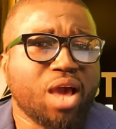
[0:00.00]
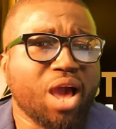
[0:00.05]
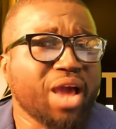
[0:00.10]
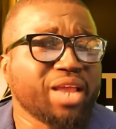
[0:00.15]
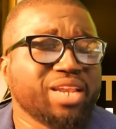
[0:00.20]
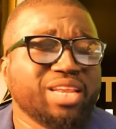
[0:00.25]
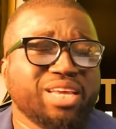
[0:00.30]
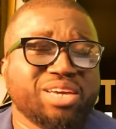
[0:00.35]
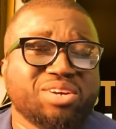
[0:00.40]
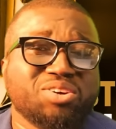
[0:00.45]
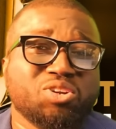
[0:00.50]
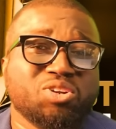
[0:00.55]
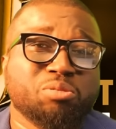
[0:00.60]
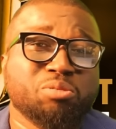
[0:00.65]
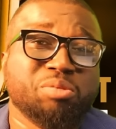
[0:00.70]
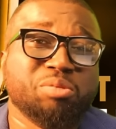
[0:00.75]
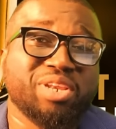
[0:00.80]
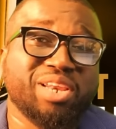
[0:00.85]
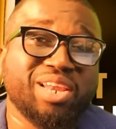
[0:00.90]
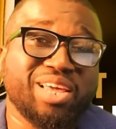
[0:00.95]
are they going to
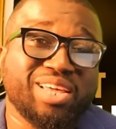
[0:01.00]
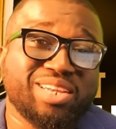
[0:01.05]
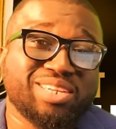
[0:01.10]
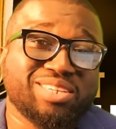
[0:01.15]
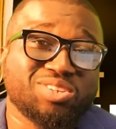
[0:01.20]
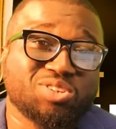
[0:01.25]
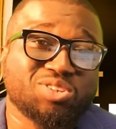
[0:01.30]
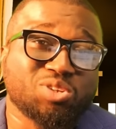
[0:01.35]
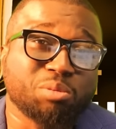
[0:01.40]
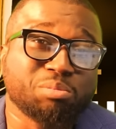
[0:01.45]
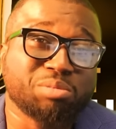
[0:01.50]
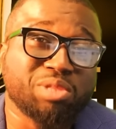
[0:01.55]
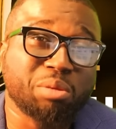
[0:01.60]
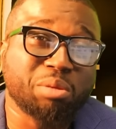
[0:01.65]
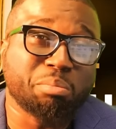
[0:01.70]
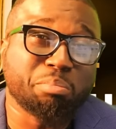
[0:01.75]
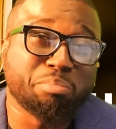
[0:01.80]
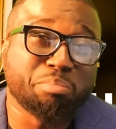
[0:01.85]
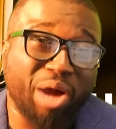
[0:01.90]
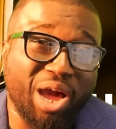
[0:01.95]
be learning
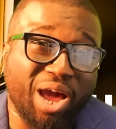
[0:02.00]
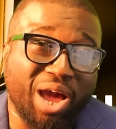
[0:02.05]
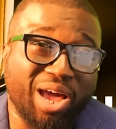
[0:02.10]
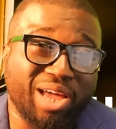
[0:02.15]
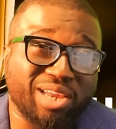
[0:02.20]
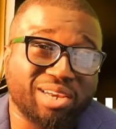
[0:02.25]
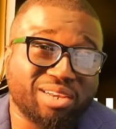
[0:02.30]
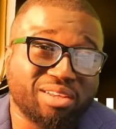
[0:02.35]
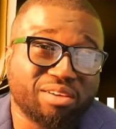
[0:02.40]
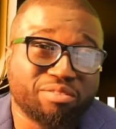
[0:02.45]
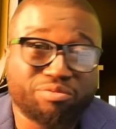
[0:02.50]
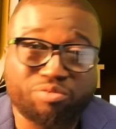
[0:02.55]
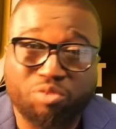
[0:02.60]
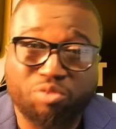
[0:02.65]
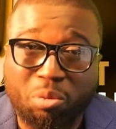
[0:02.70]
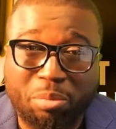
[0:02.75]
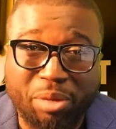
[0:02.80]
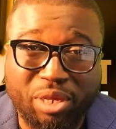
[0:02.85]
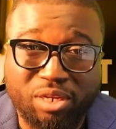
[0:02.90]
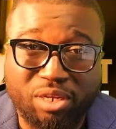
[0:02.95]
something bad
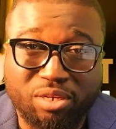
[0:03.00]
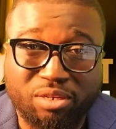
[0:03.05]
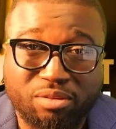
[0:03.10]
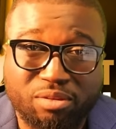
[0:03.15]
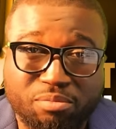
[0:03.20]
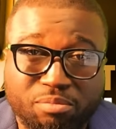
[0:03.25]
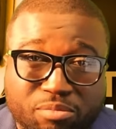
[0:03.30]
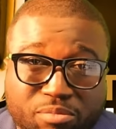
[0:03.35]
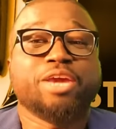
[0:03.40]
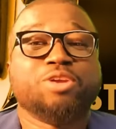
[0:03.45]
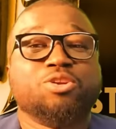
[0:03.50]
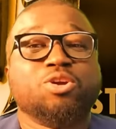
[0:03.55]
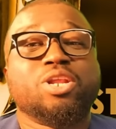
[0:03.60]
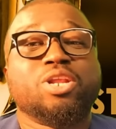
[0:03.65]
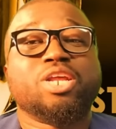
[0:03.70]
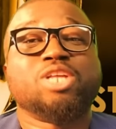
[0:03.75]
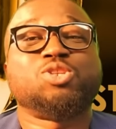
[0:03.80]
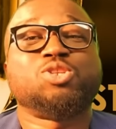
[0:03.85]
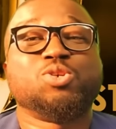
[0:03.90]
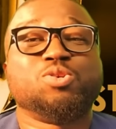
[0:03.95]
from it? In
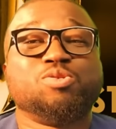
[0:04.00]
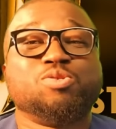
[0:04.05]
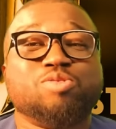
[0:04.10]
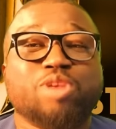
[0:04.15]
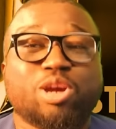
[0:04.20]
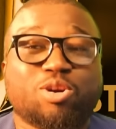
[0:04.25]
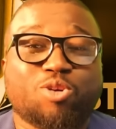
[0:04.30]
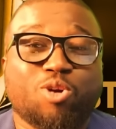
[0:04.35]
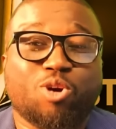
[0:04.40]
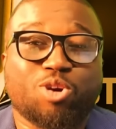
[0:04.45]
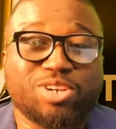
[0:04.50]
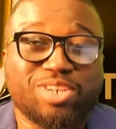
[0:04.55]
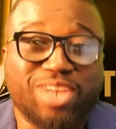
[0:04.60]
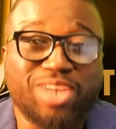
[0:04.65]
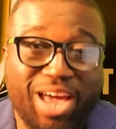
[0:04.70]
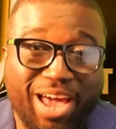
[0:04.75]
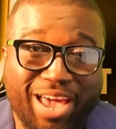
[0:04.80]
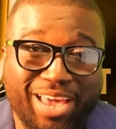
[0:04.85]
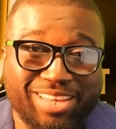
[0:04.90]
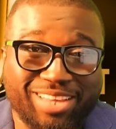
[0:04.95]
order to
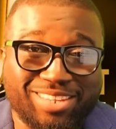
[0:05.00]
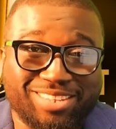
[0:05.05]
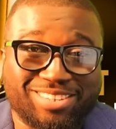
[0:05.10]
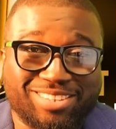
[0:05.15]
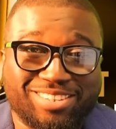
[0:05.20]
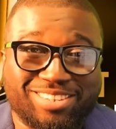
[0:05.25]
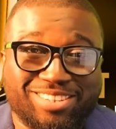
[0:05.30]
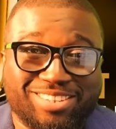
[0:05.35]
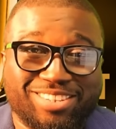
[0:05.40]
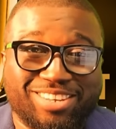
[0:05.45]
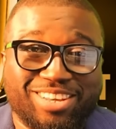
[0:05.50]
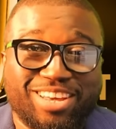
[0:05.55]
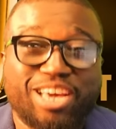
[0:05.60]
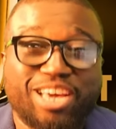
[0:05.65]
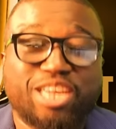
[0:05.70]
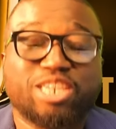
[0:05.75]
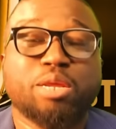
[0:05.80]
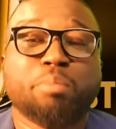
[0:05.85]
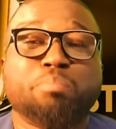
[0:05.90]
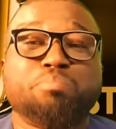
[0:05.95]
recognize
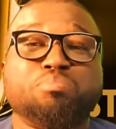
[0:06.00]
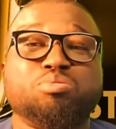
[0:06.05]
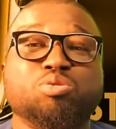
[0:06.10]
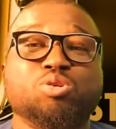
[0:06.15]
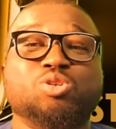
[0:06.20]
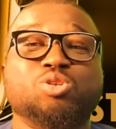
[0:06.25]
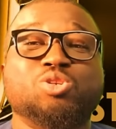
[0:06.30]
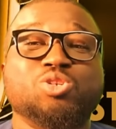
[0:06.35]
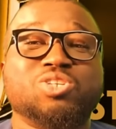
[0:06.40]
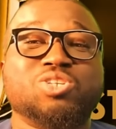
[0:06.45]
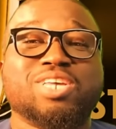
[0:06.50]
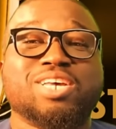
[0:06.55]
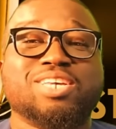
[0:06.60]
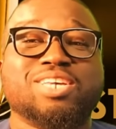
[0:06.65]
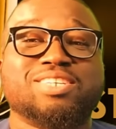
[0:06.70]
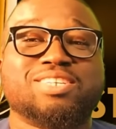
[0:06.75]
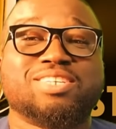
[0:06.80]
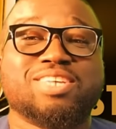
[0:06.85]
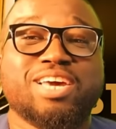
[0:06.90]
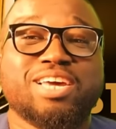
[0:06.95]
the
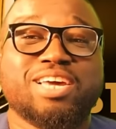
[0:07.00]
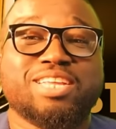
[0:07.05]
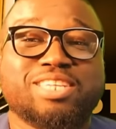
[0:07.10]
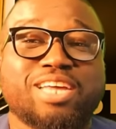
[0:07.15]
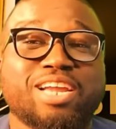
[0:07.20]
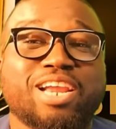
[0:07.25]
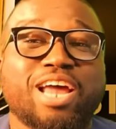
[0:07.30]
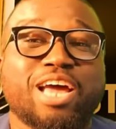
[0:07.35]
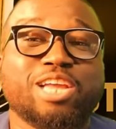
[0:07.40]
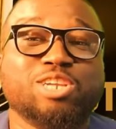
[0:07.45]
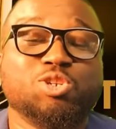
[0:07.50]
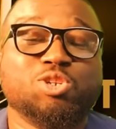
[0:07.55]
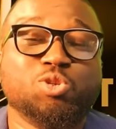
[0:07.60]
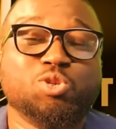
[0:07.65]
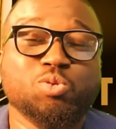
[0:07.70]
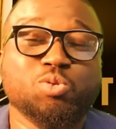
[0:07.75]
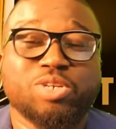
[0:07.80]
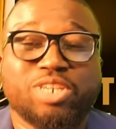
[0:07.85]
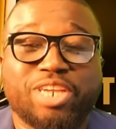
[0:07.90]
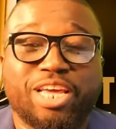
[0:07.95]
producers that are
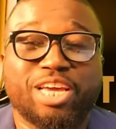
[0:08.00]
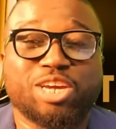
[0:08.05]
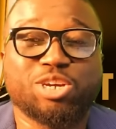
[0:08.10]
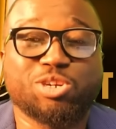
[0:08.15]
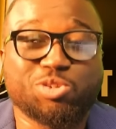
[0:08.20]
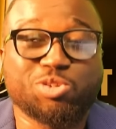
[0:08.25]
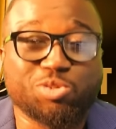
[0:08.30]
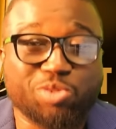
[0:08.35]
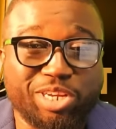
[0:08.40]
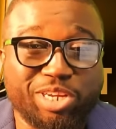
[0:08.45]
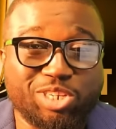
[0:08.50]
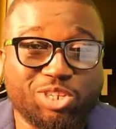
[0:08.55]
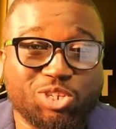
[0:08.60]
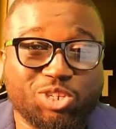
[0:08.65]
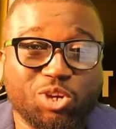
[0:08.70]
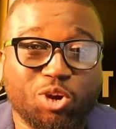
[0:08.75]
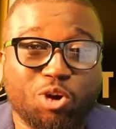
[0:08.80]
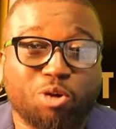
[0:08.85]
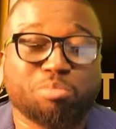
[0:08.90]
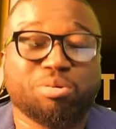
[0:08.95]
doing a great
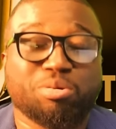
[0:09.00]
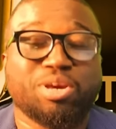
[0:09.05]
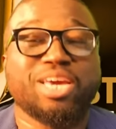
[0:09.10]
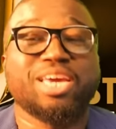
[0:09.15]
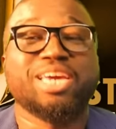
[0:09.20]
job